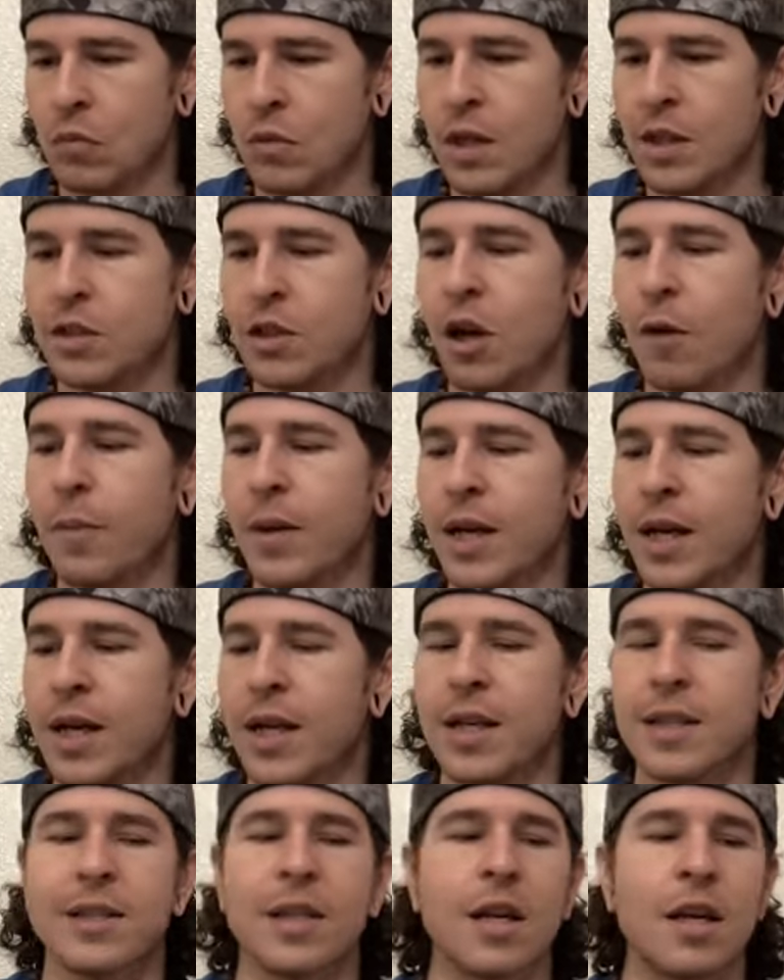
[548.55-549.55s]
It's all
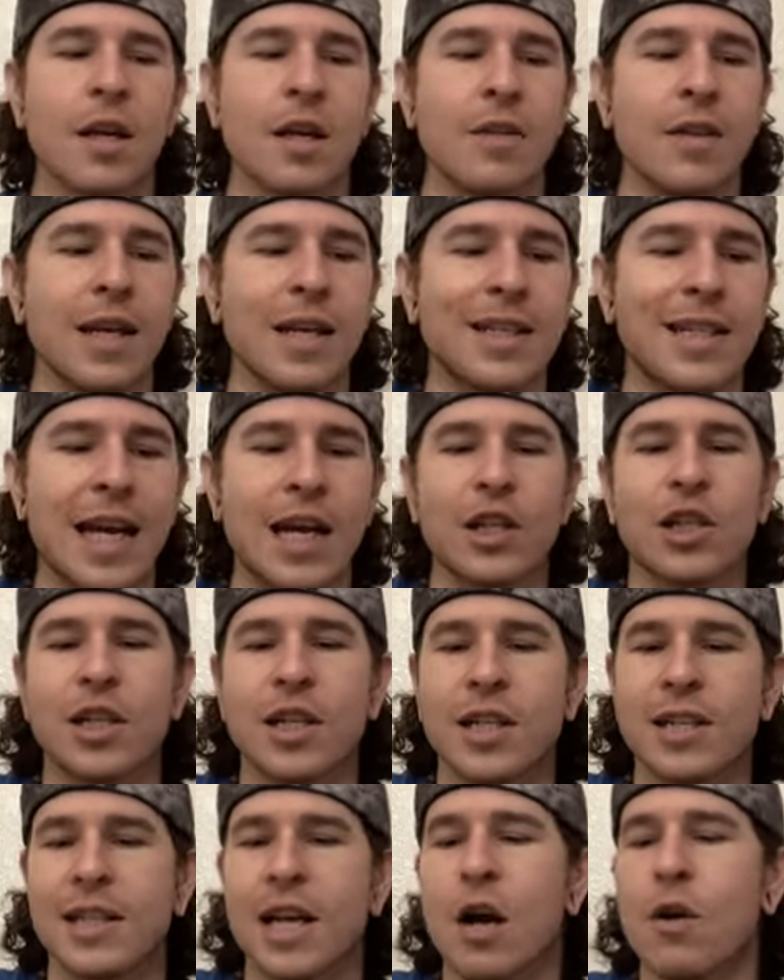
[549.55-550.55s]
because the
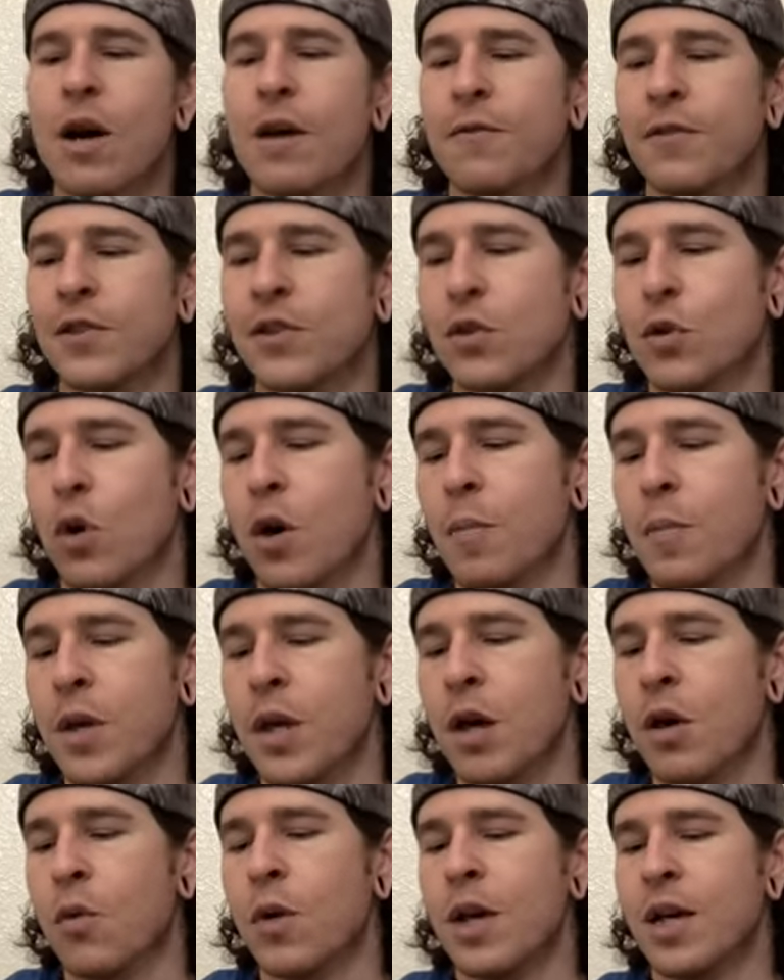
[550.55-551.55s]
attention is now off of
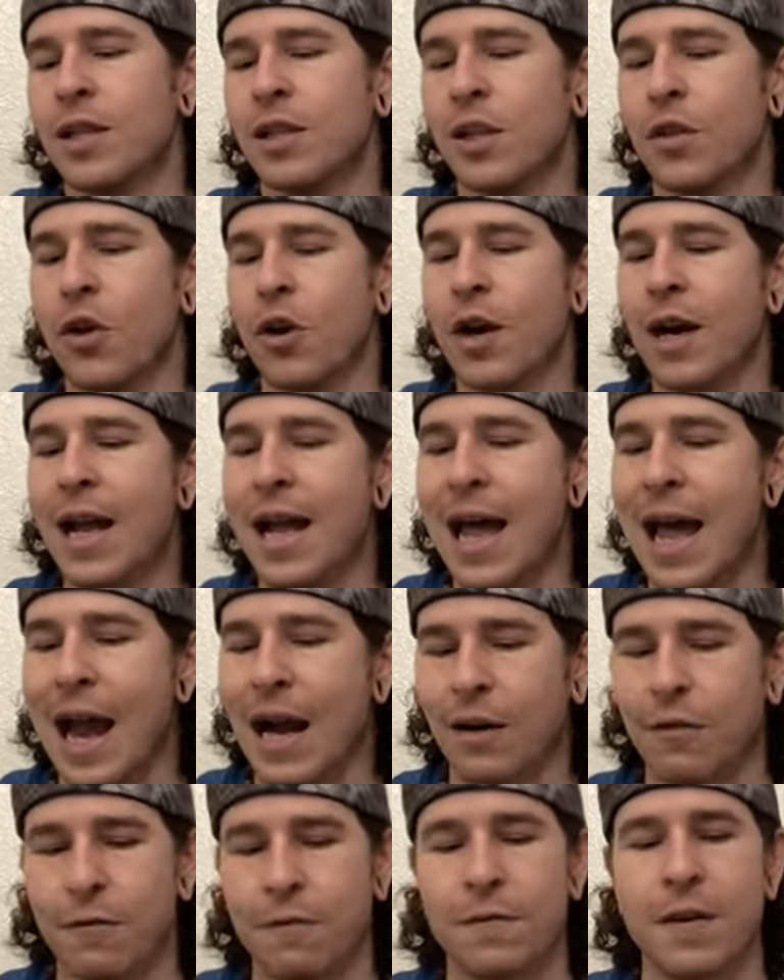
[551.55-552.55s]
Scorpio. So they're going to
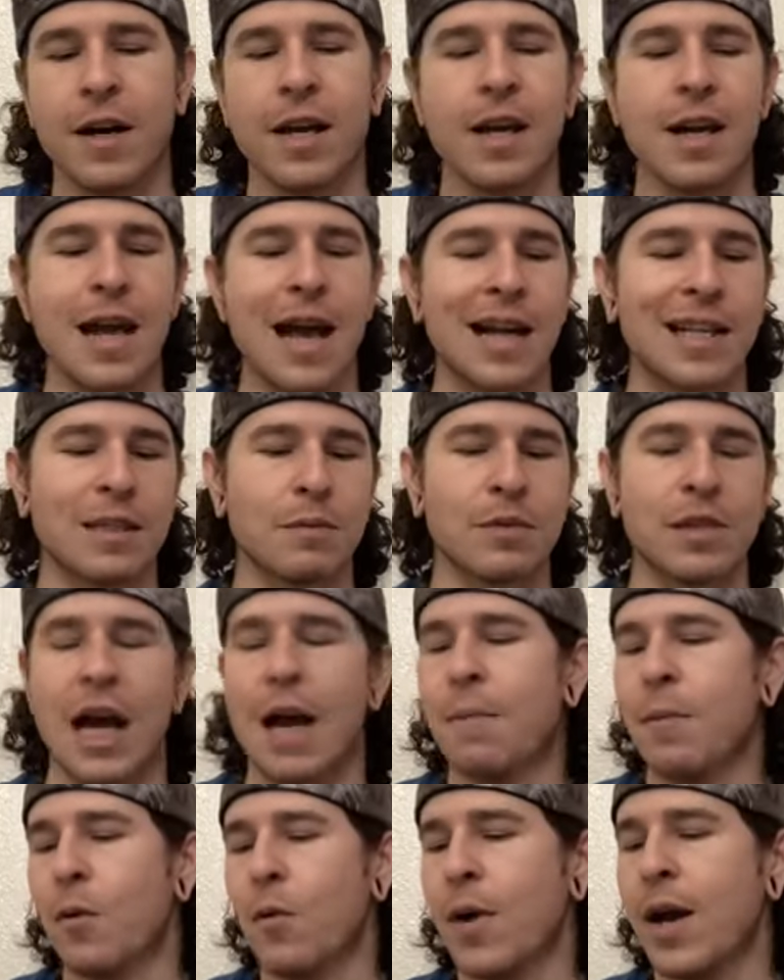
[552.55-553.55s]
act funny and act some
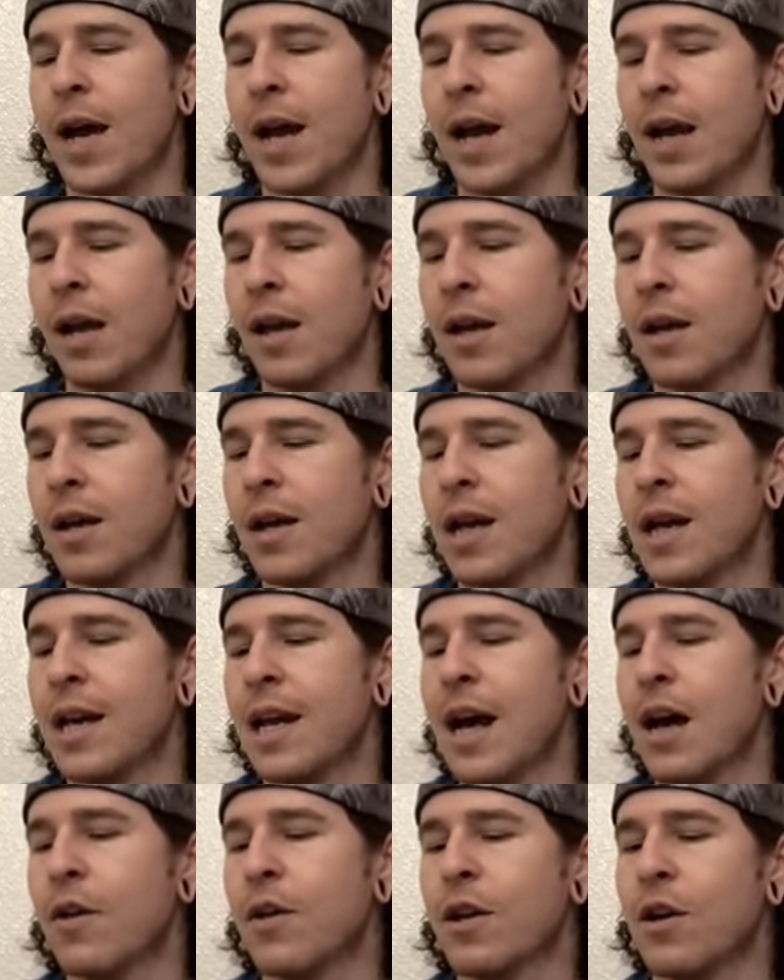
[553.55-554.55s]
type of way. And
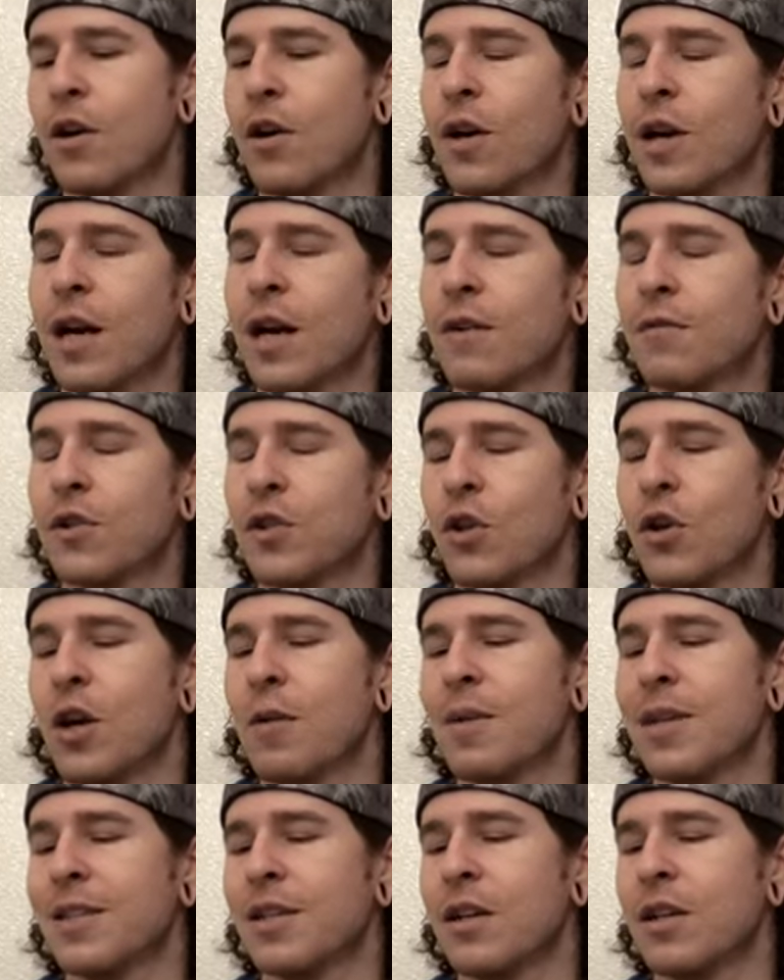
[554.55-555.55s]
now you're kind of
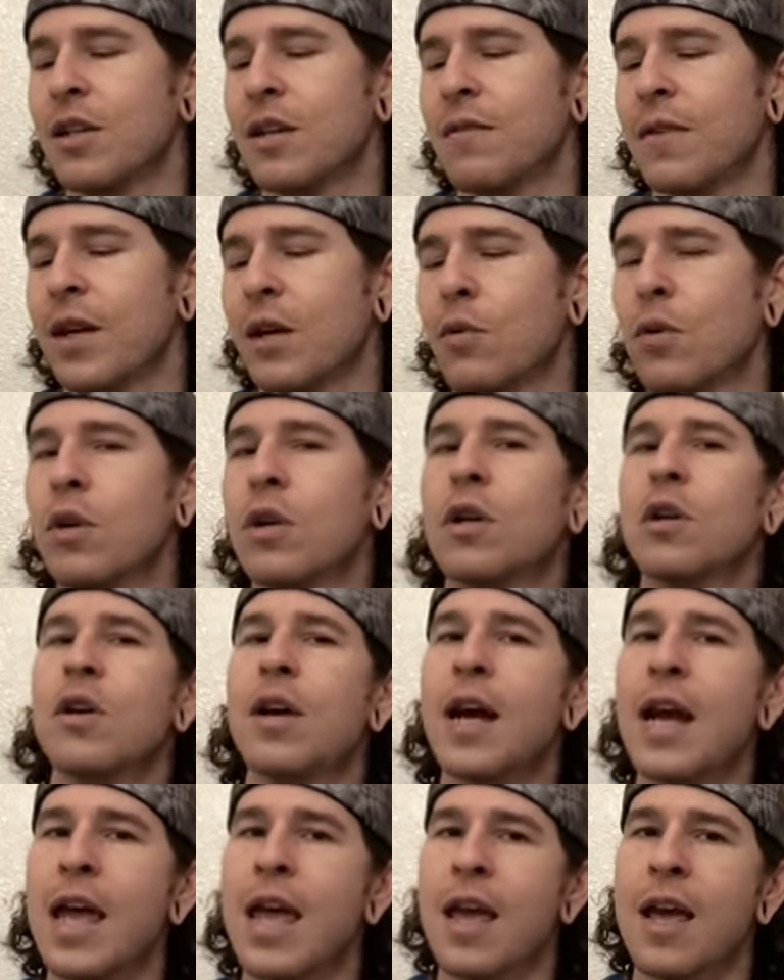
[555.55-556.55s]
showing this energy of like, well,
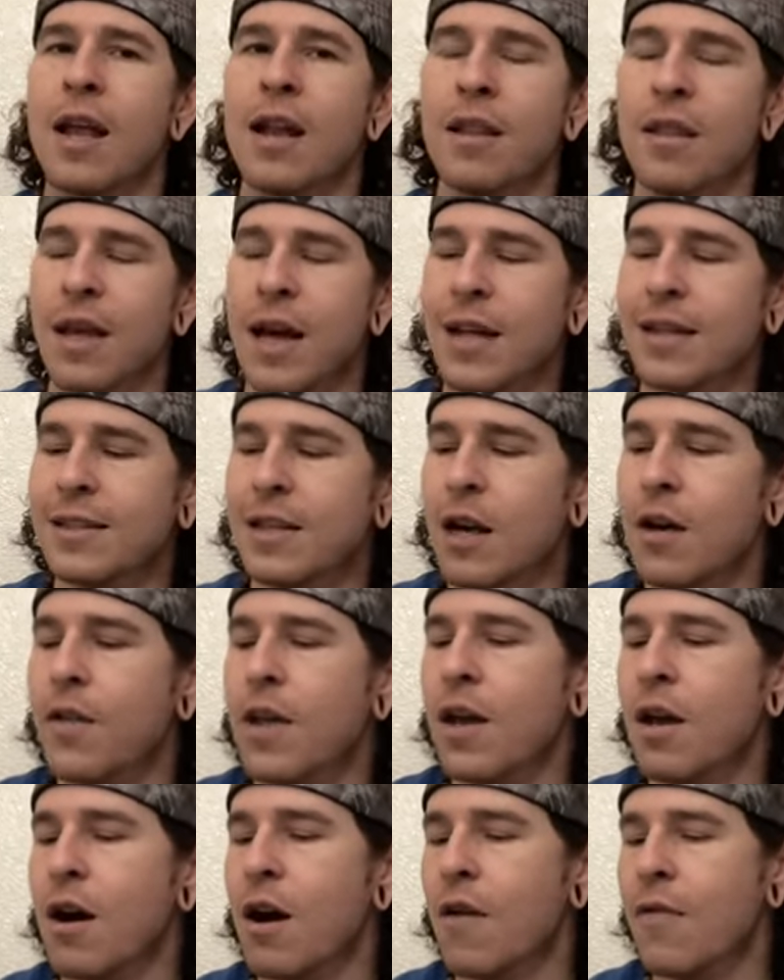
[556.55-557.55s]
great. That's how
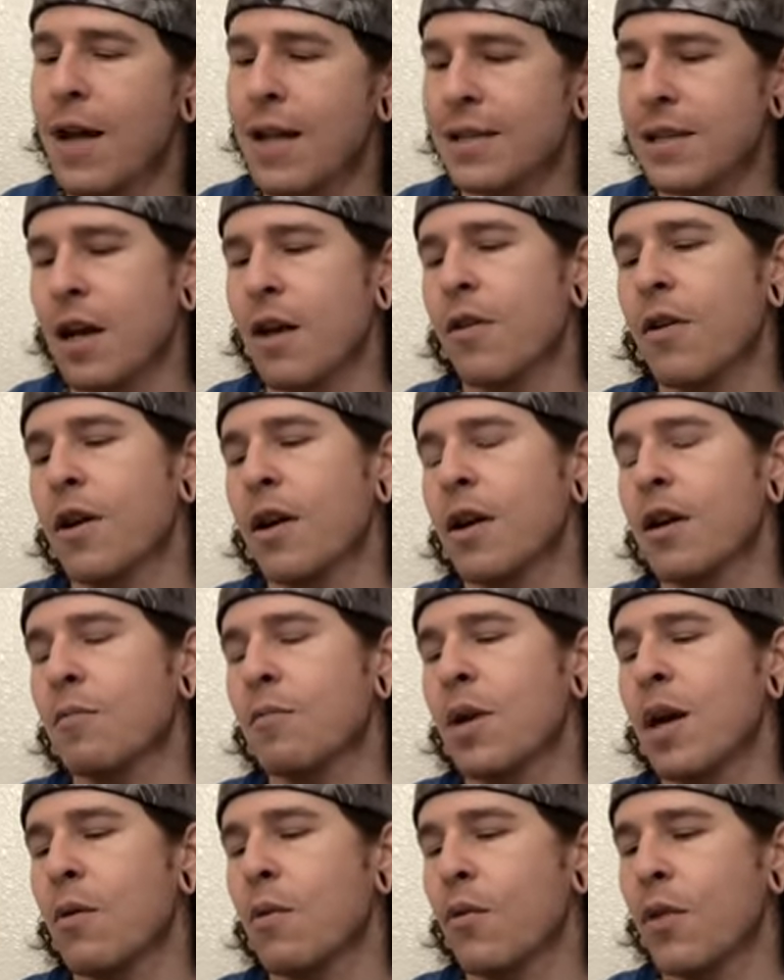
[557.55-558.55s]
they are. That's how they're going to
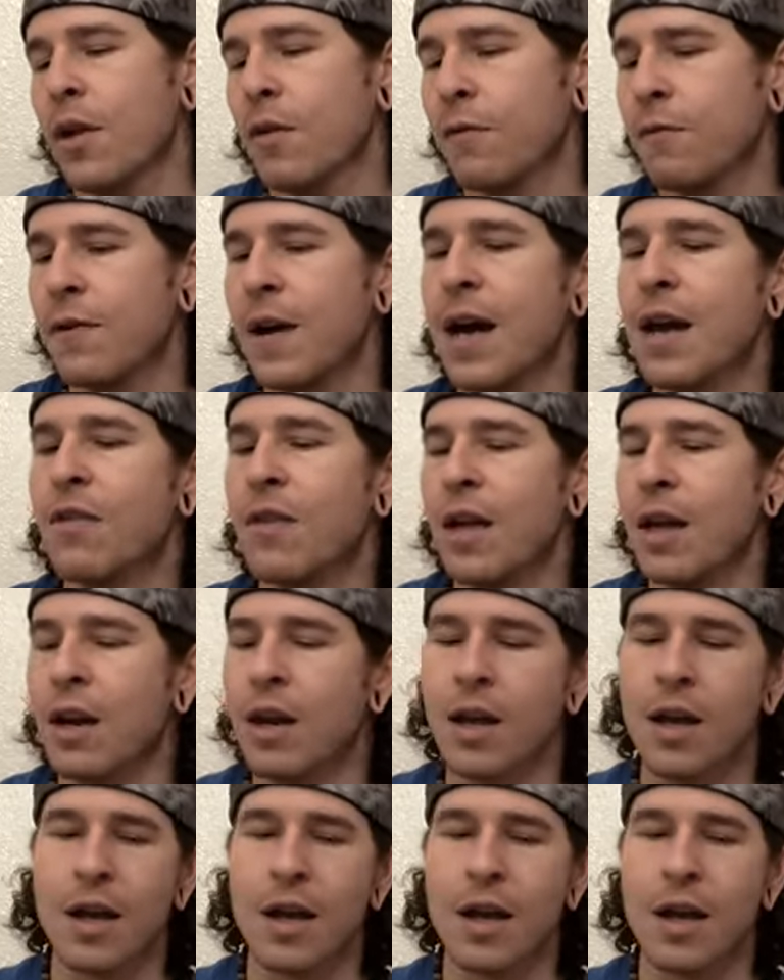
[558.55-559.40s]
be. Well, then fine. Then